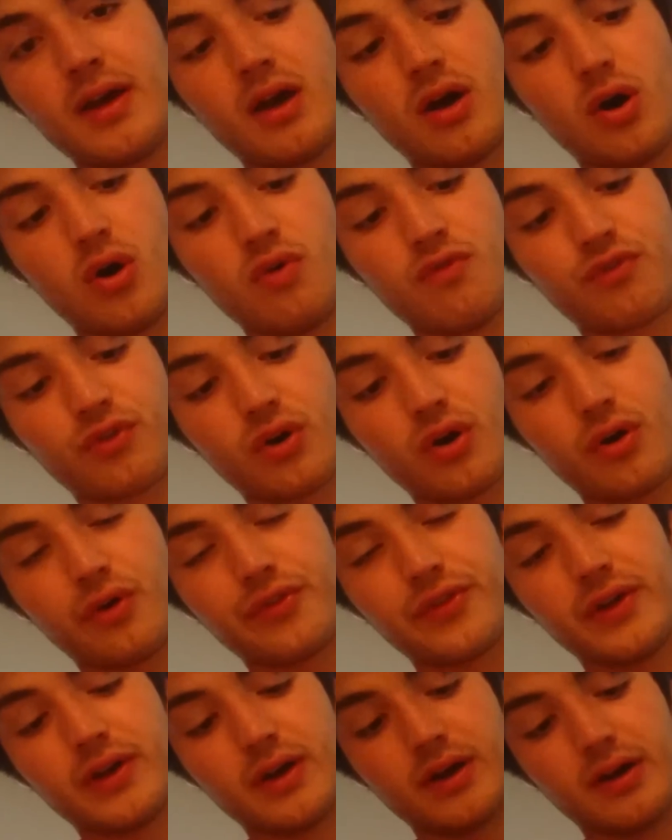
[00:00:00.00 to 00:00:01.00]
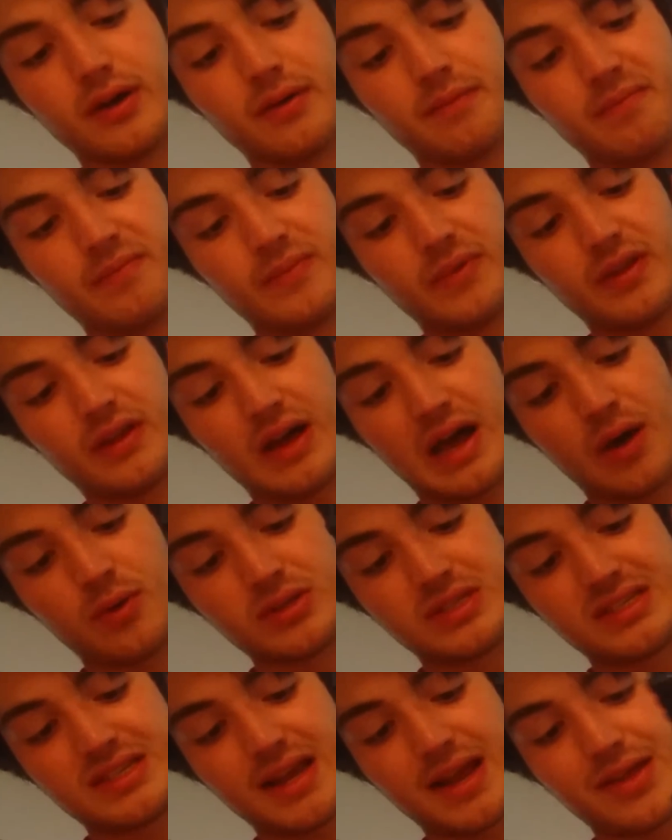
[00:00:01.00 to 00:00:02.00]
Overall, I would
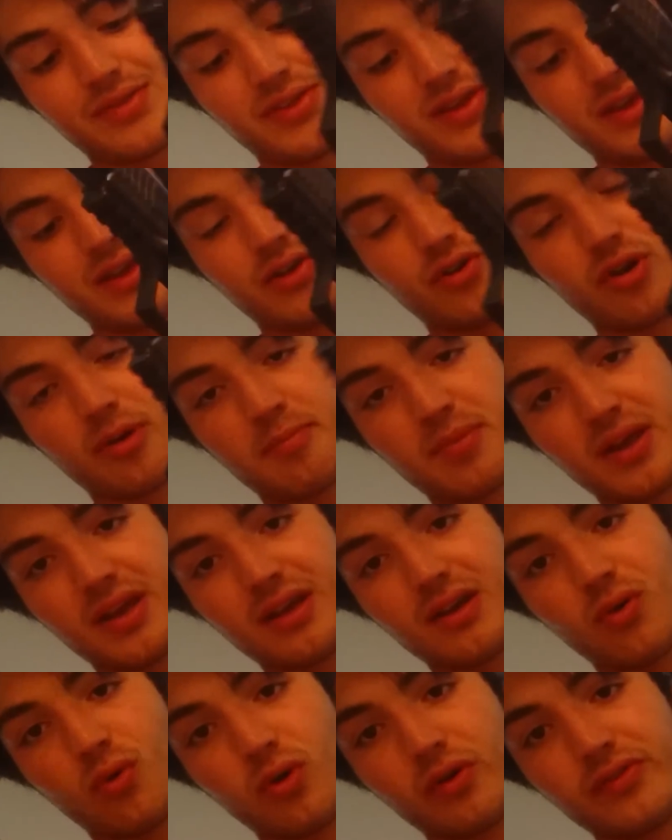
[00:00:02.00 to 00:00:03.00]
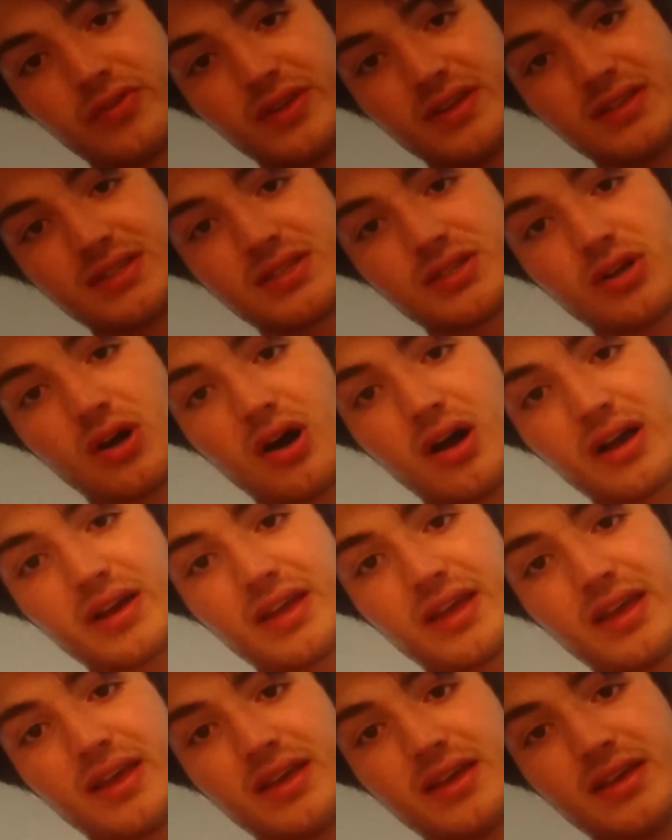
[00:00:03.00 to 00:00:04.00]
say the gripping or the stock
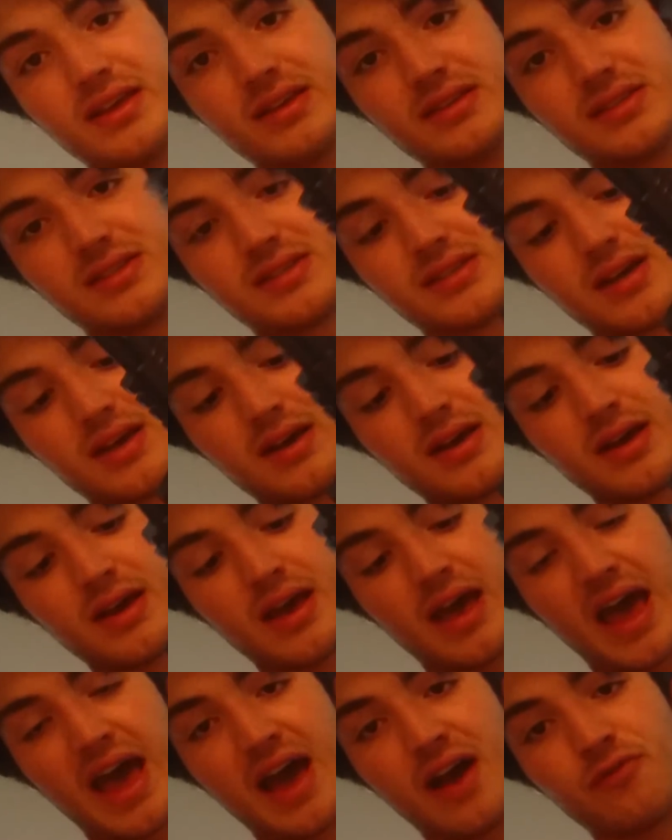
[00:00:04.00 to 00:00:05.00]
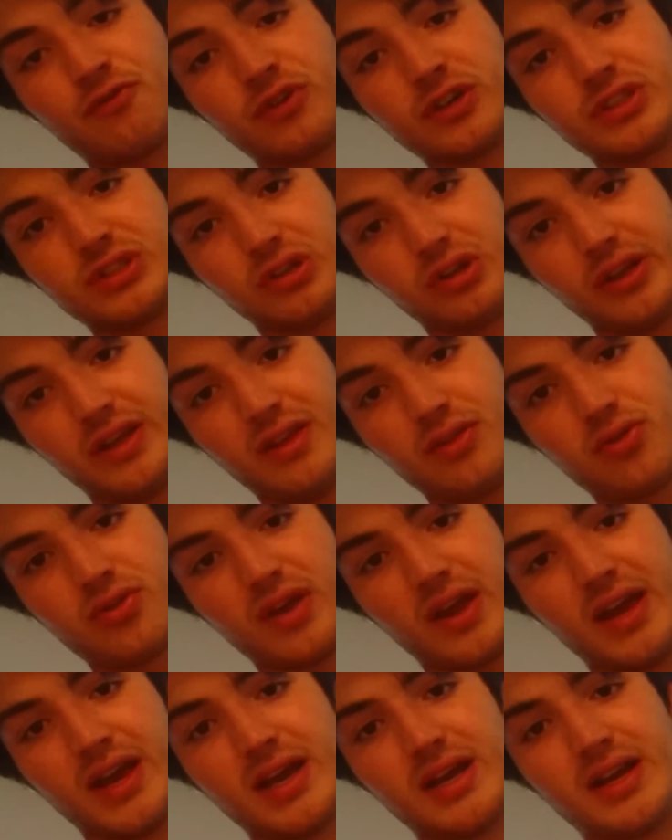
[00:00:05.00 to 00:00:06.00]
is average length,
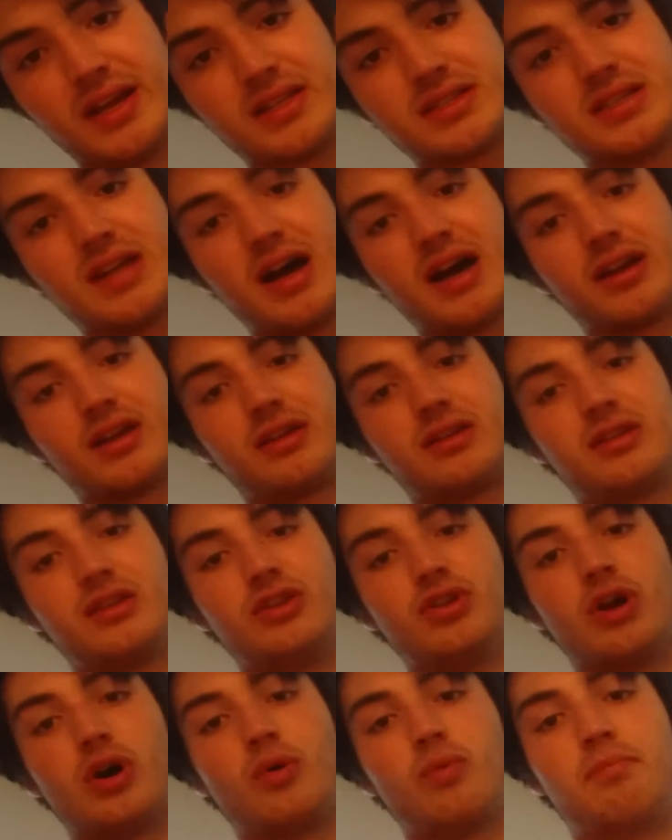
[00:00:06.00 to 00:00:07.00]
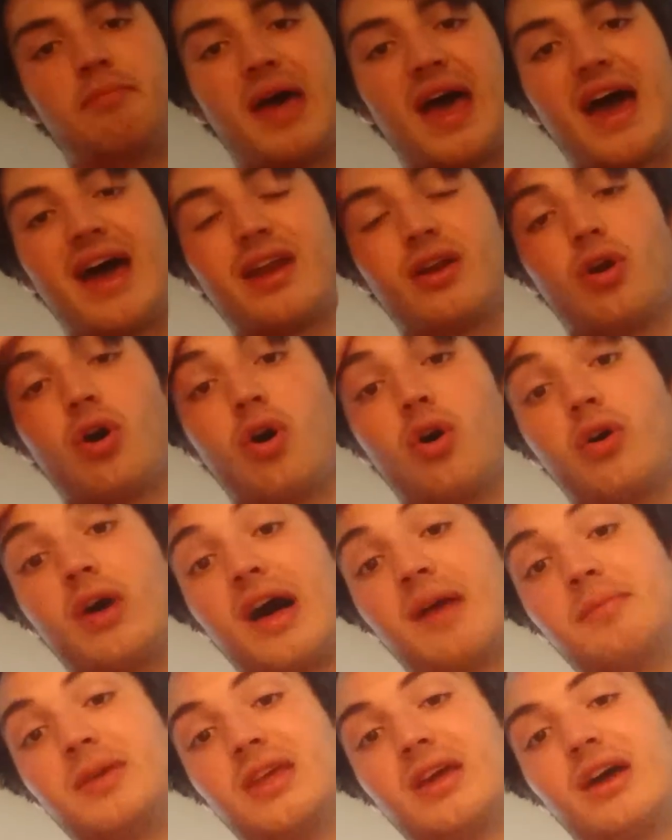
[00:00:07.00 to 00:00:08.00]
and it's not bad at all. I
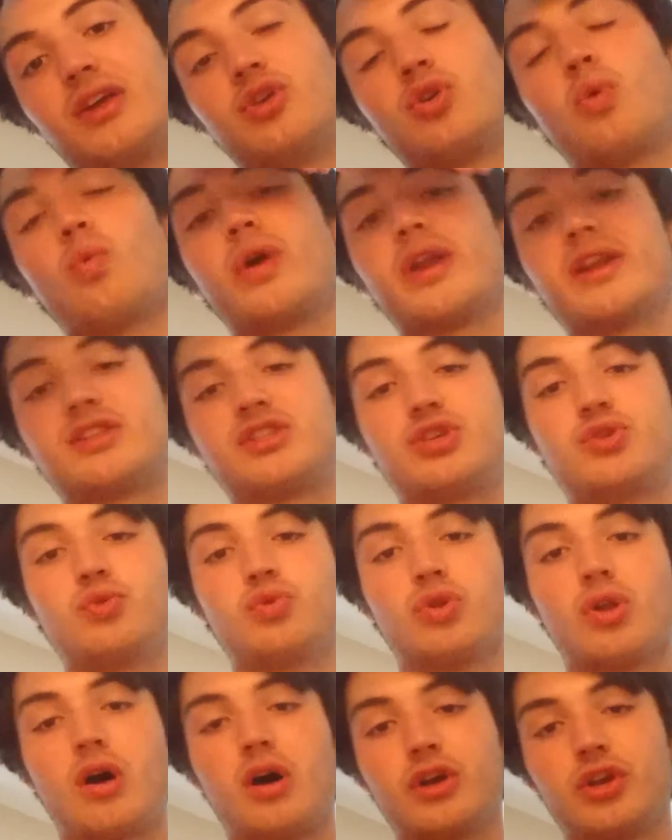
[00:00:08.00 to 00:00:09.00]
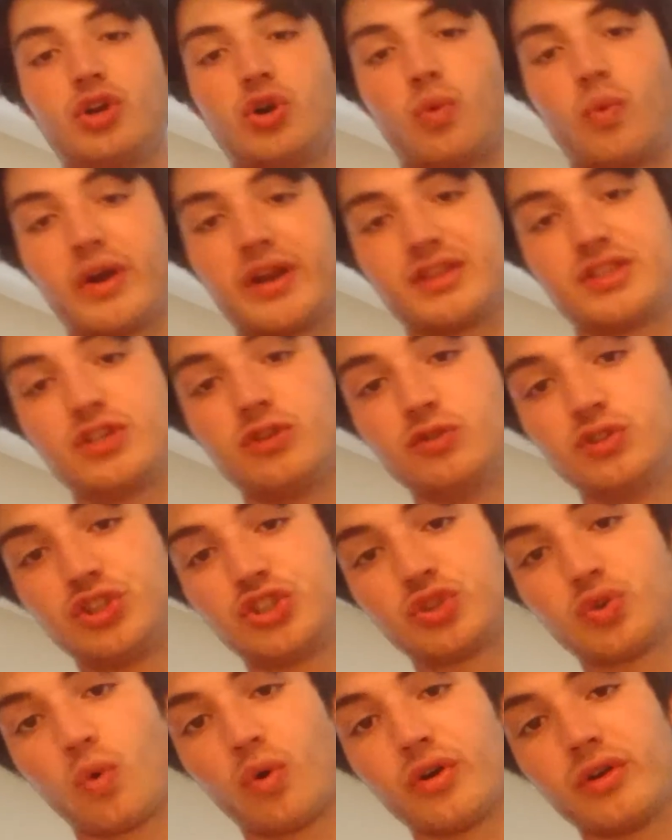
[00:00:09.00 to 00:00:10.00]
mean, you don't want it too long, you don't want it too
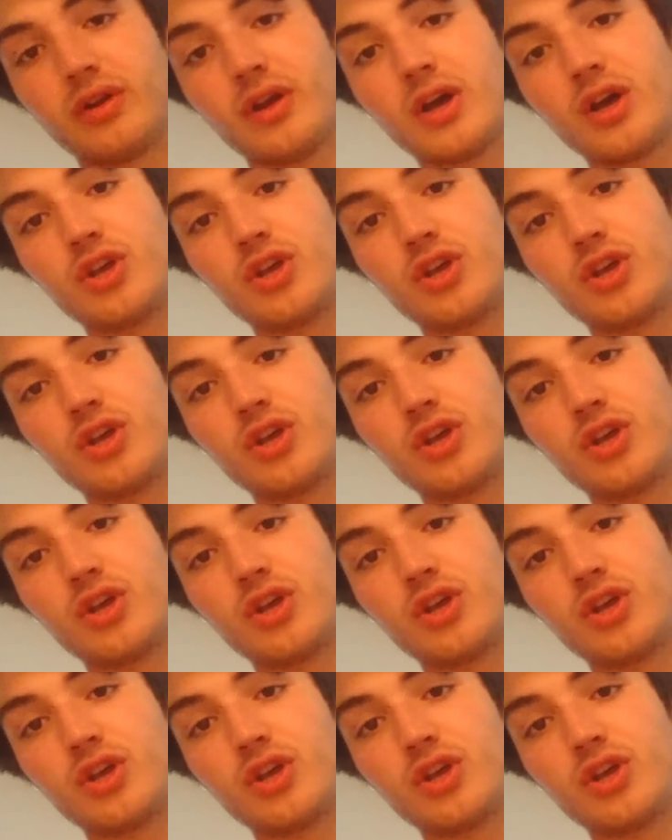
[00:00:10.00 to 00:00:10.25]
short.